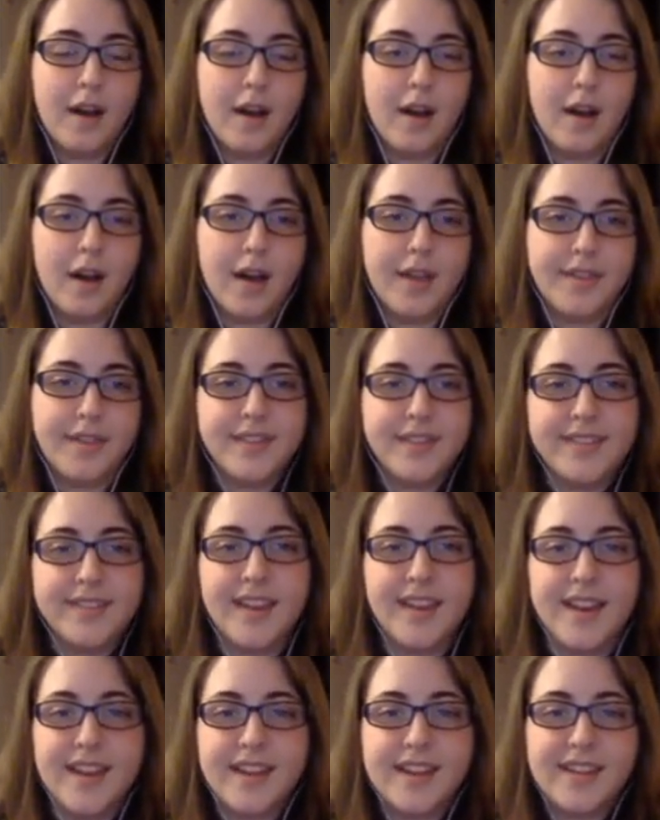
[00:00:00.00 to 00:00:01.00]
On this
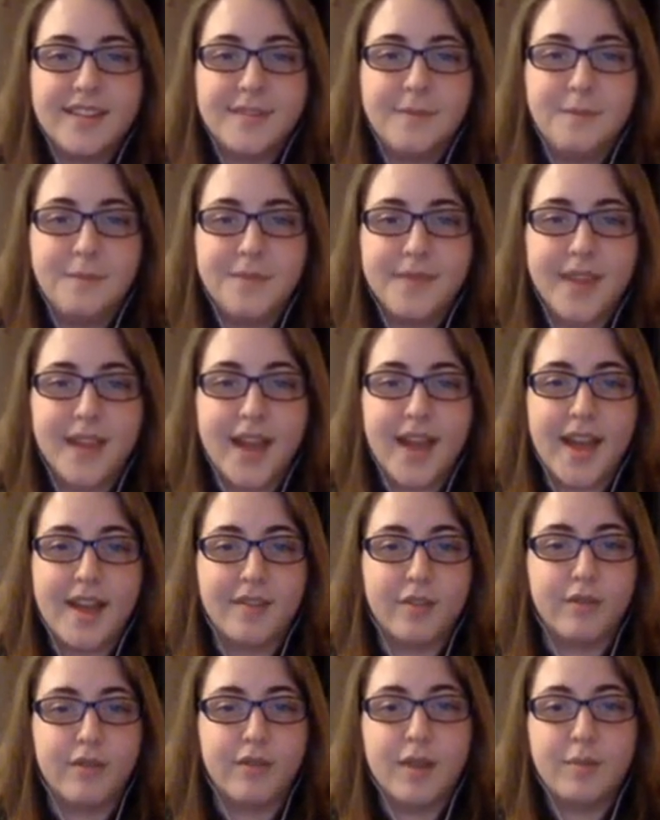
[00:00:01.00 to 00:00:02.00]
slide, I
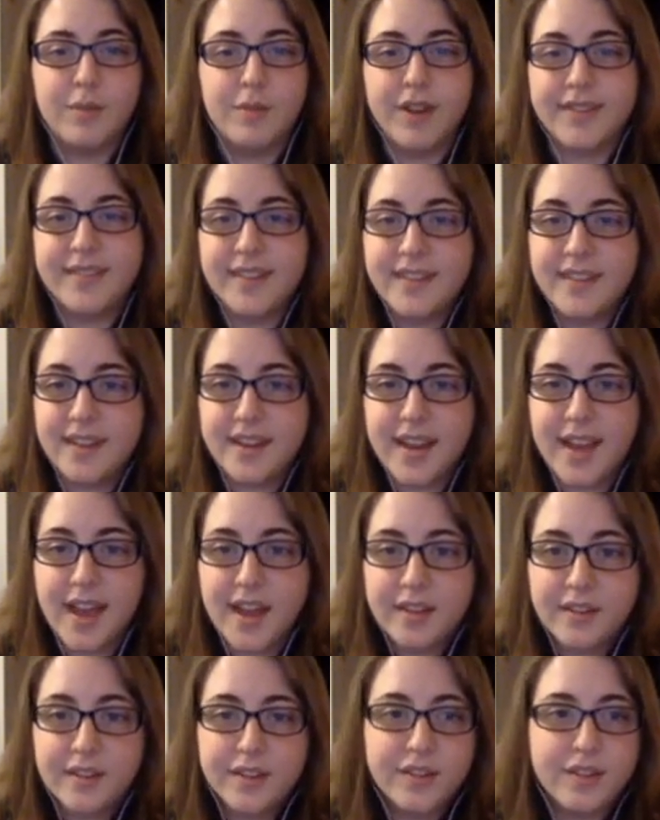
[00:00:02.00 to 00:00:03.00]
have a red-breasted
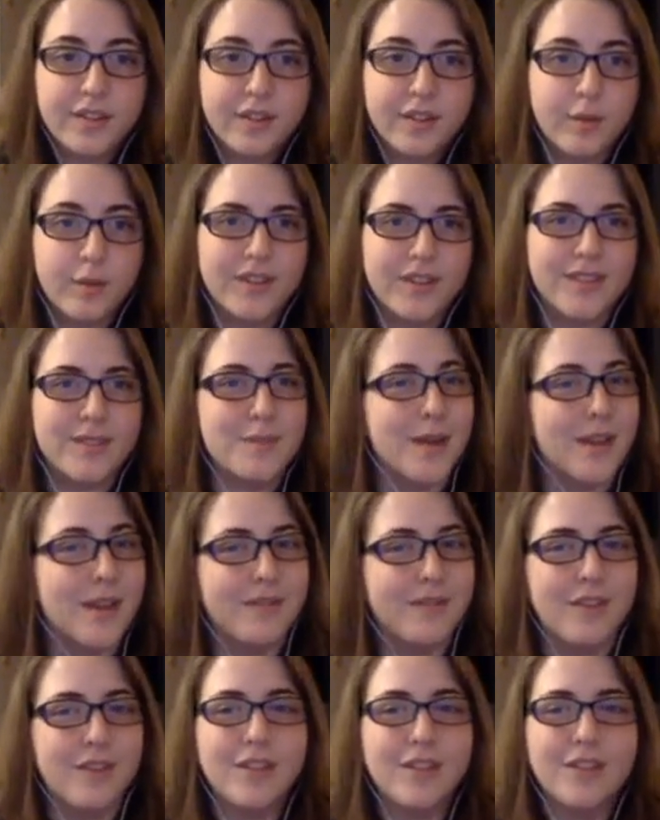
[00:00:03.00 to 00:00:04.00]
nuthatch, which is my
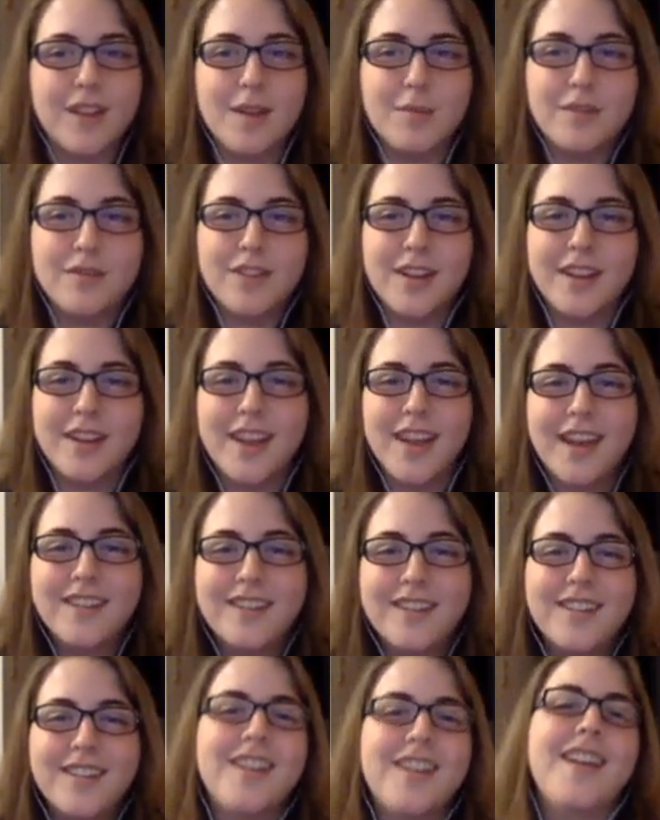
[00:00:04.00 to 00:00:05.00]
favorite type of
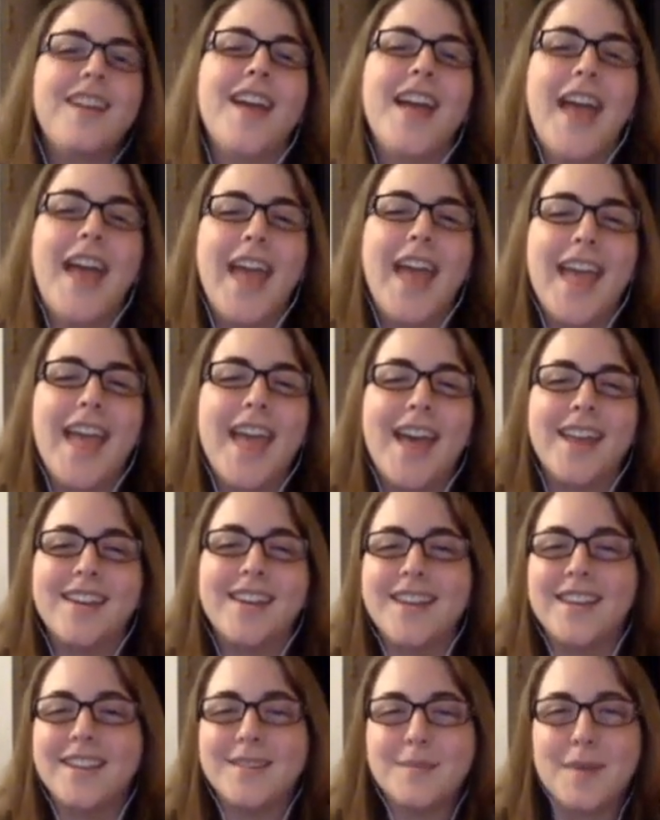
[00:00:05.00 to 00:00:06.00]
nuthatch, and a